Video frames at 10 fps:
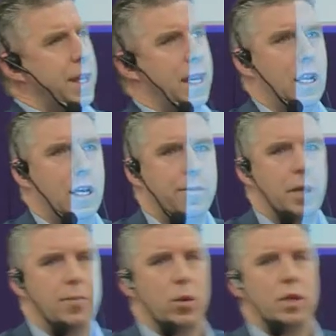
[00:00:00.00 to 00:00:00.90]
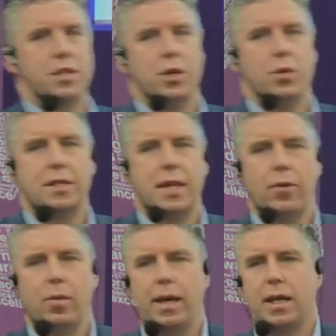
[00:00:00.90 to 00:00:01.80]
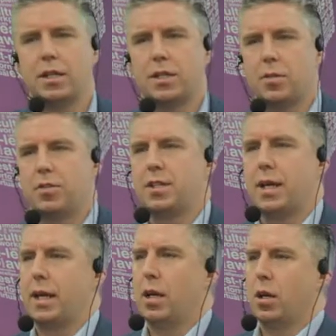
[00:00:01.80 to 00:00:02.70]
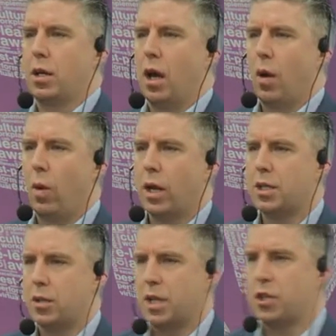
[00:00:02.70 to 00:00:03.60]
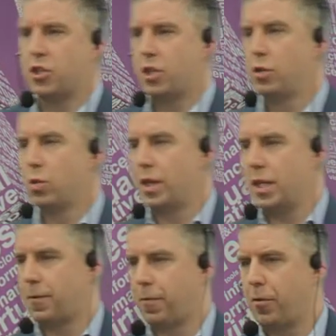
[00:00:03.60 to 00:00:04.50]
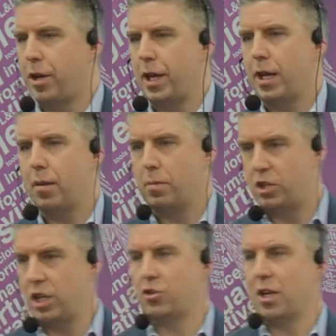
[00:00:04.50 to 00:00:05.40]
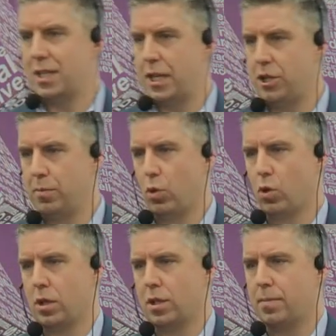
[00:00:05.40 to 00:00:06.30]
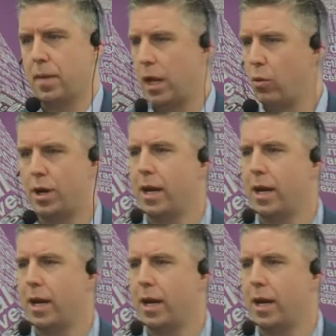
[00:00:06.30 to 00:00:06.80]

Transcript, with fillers: thing a lot of people will do is they will make an assumption saying, look, what I'll do is I'll just use one of these free machine translation portals and I'll run